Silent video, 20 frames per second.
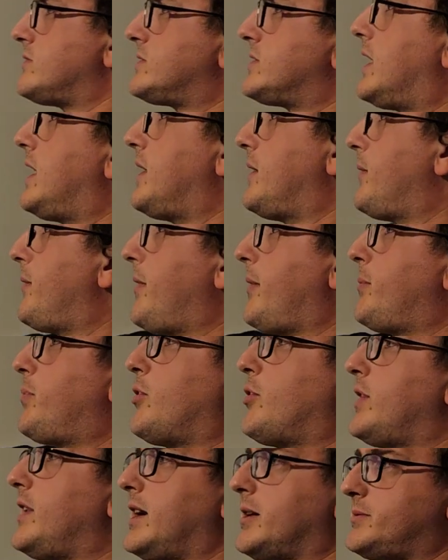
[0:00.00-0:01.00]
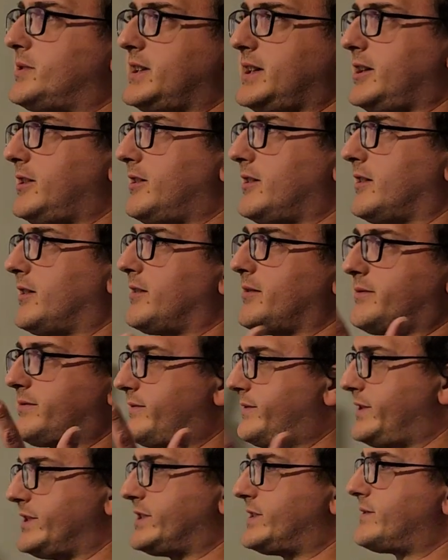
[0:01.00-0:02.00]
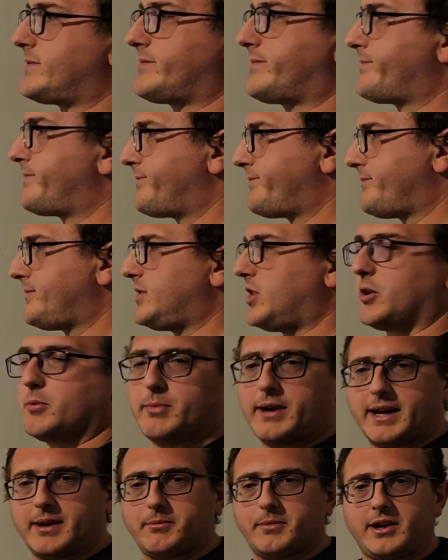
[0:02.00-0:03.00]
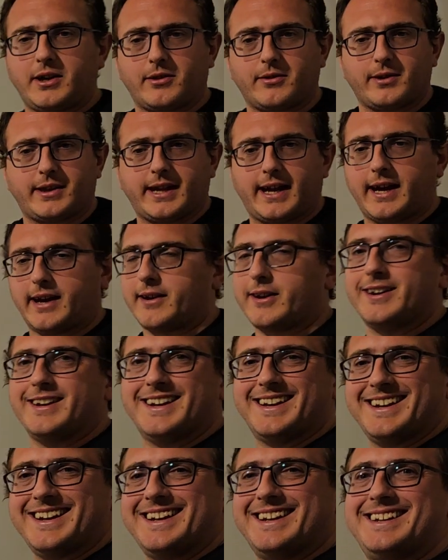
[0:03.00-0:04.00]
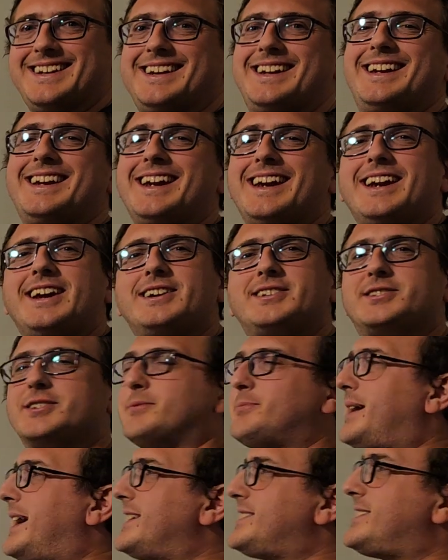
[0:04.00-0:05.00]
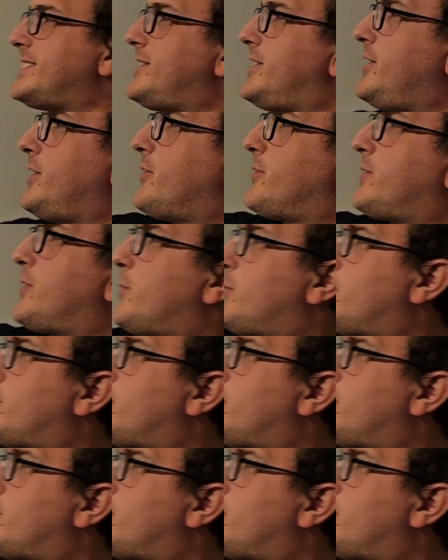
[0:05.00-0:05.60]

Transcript: So I don't know, I'm pointing up to here, just don't mind me with that. So imagine here the